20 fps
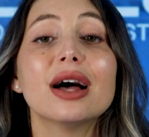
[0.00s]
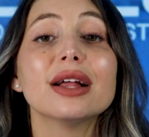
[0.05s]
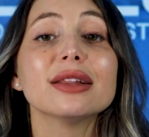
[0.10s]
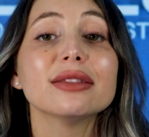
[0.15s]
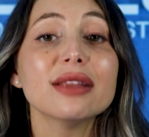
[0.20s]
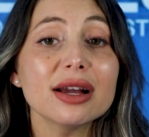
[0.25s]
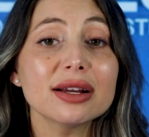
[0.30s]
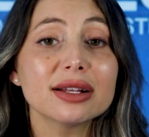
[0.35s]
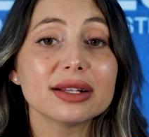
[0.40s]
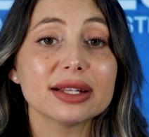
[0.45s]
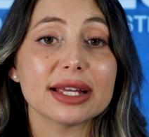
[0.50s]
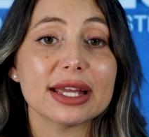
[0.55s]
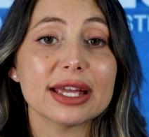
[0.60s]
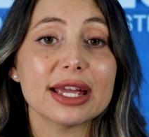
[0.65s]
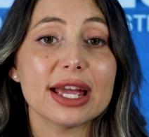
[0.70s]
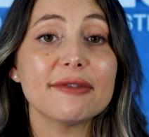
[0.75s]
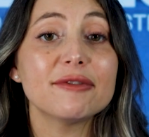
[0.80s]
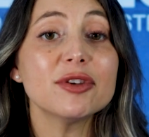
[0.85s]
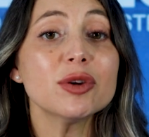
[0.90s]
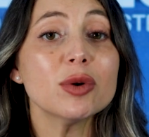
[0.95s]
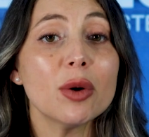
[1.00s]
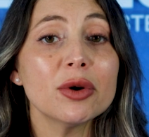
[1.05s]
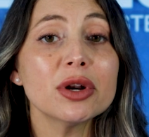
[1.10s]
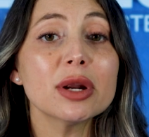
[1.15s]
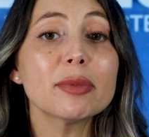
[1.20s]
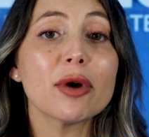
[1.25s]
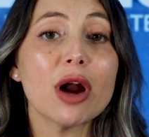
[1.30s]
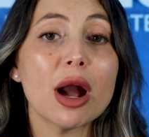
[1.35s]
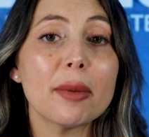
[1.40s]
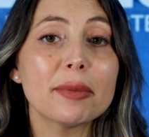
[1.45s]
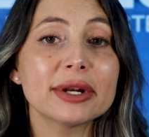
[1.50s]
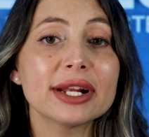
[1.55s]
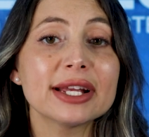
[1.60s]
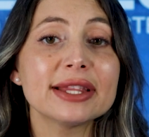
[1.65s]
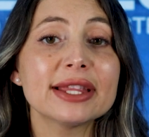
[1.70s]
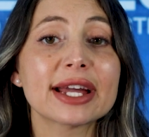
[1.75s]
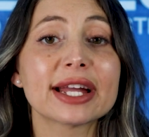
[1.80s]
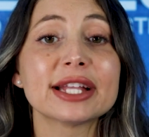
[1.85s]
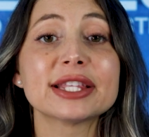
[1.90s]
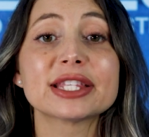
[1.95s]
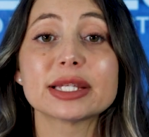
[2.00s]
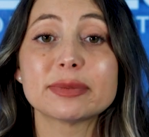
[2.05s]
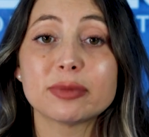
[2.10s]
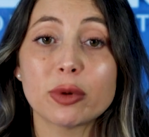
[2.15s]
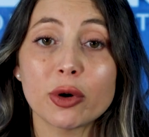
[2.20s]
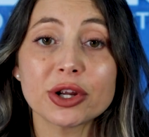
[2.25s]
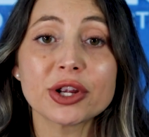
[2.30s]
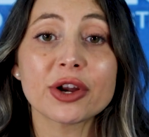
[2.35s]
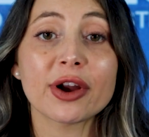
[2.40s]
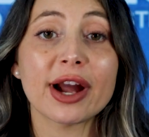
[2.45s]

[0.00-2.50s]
Luckily, if you own a property that can support your